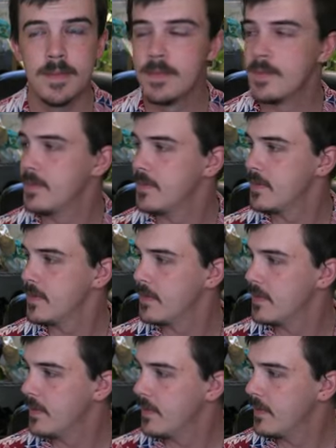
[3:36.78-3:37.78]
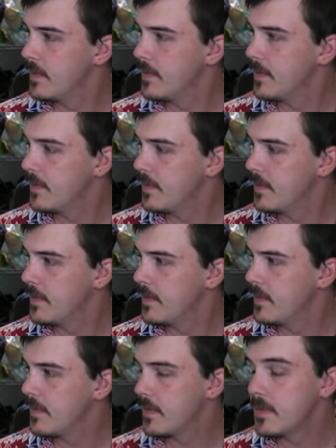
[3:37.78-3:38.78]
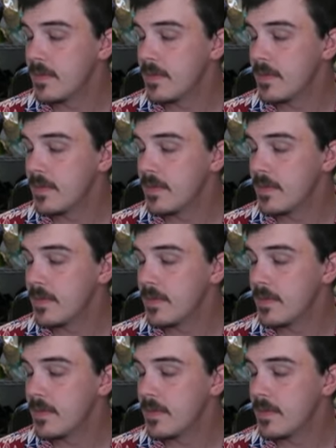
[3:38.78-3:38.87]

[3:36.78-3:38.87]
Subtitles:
(not speaking)